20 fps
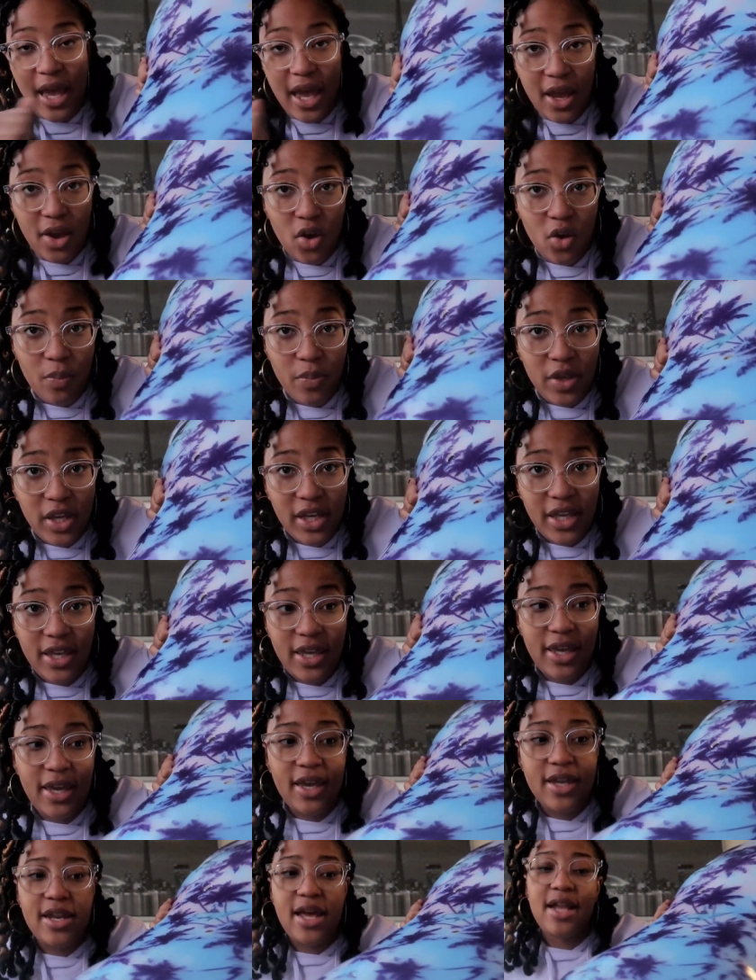i hope you can
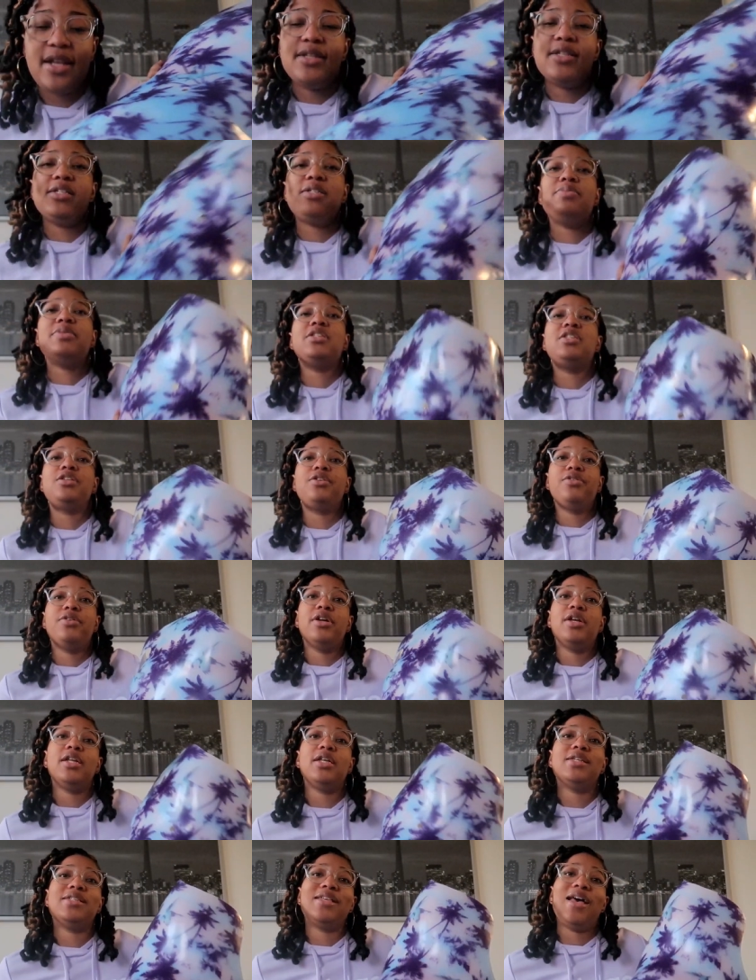hear that this
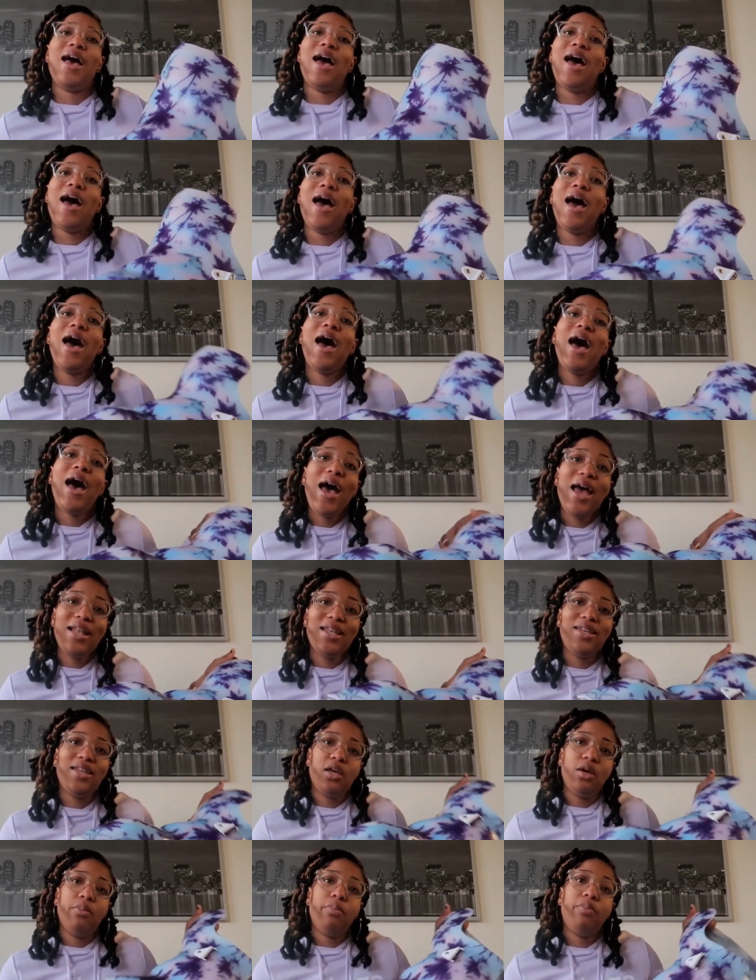material is
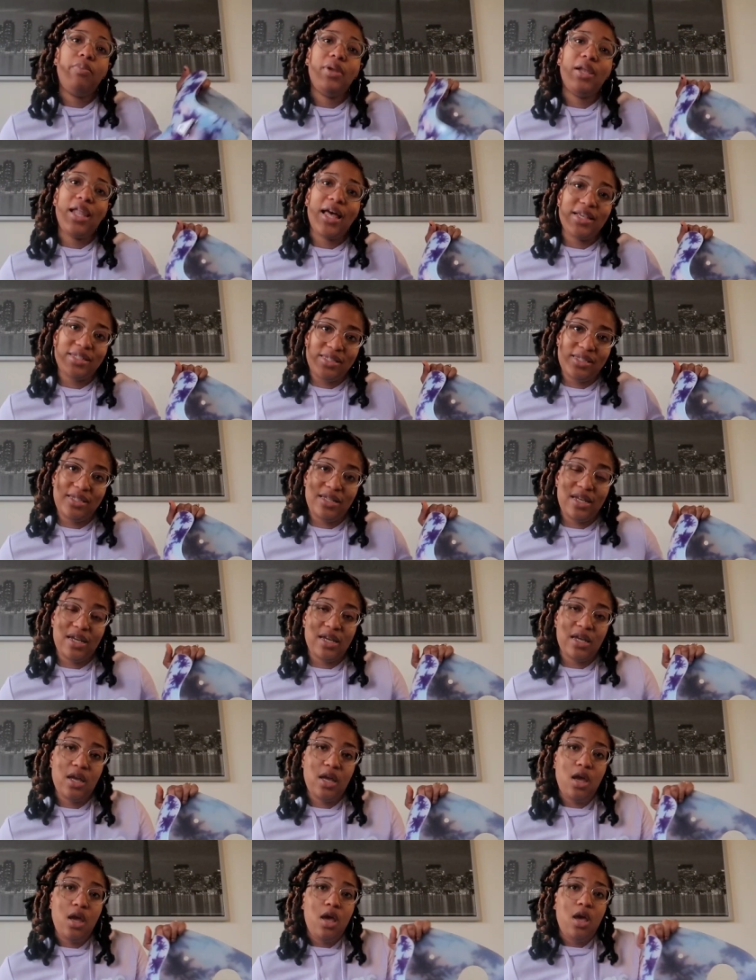hard plastic
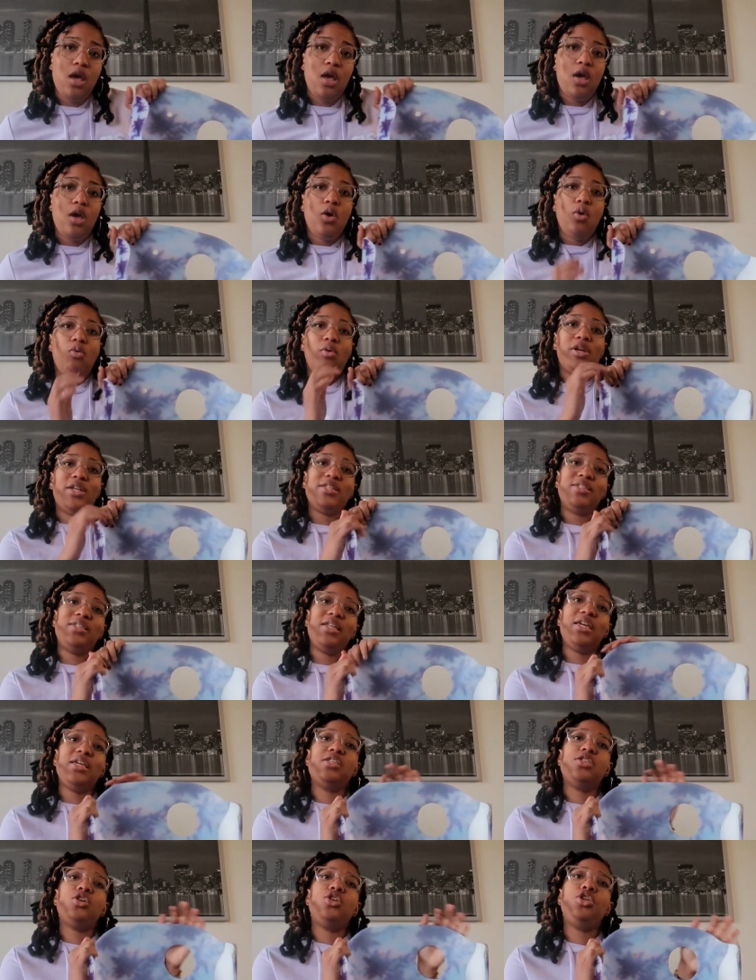when this
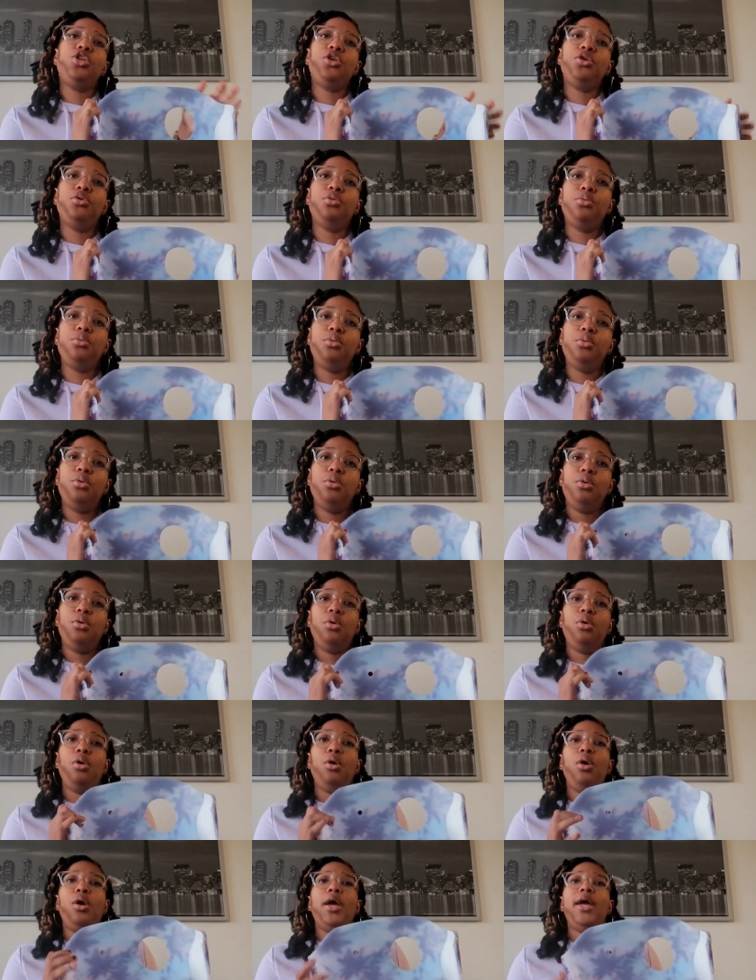thing is on you
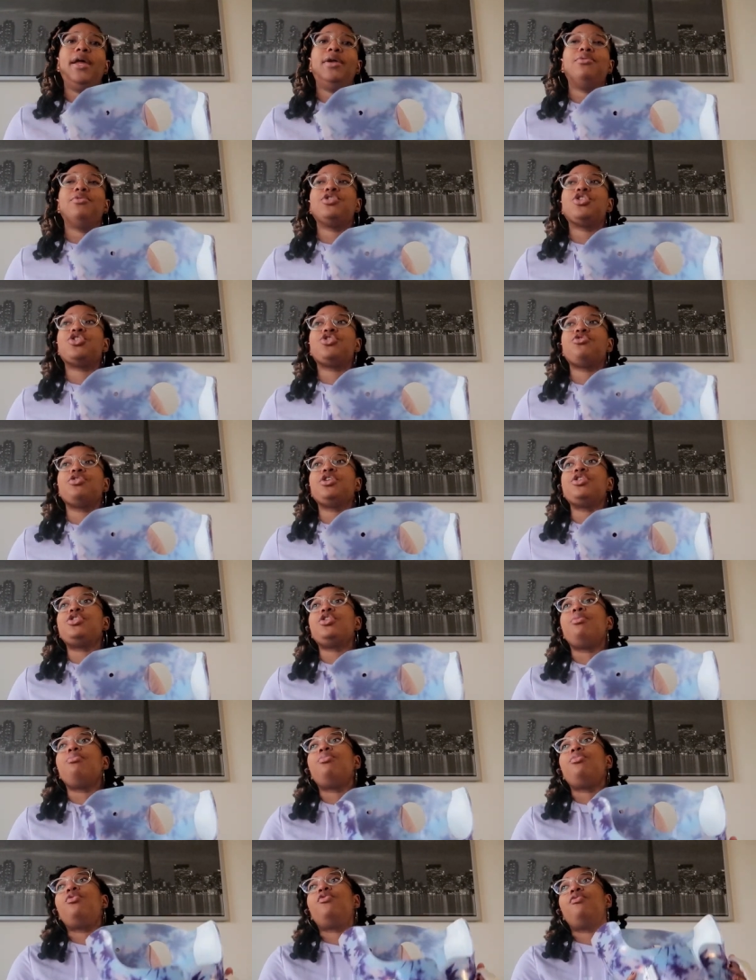it restricts
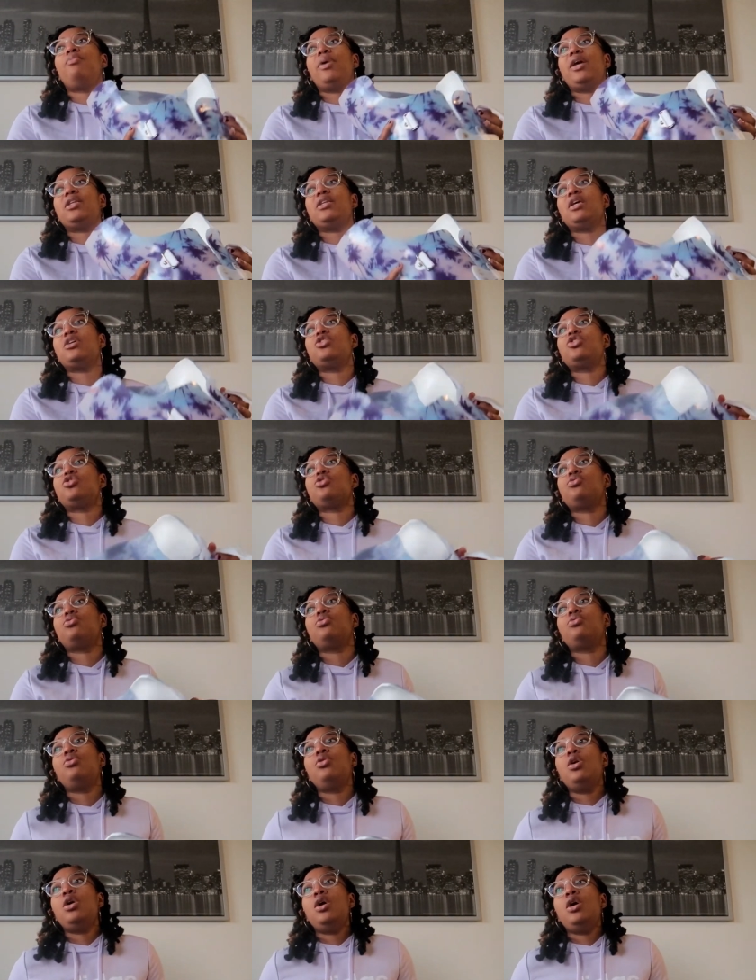your movement and so